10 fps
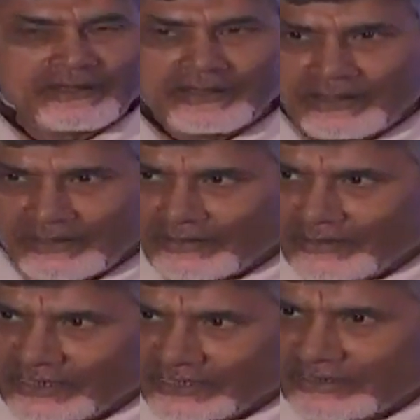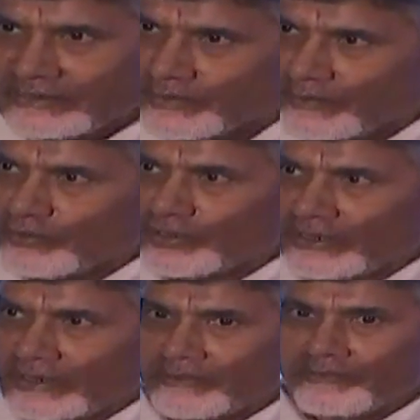the organization is
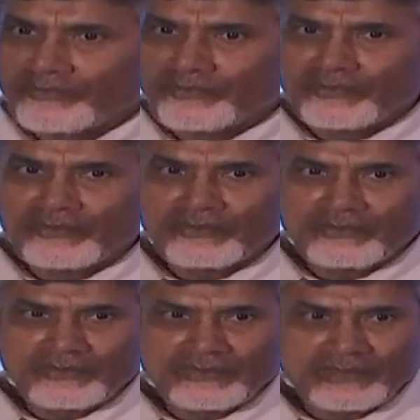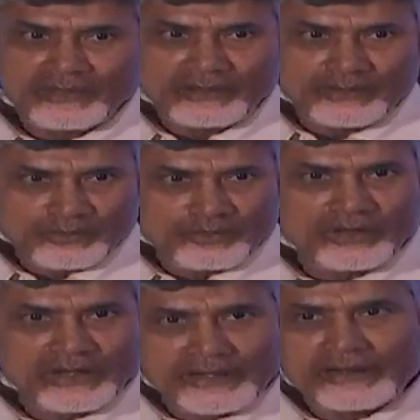promoting
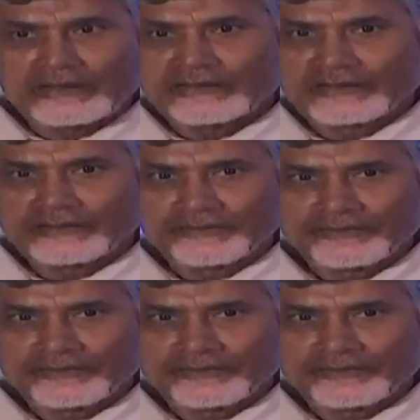good leaders,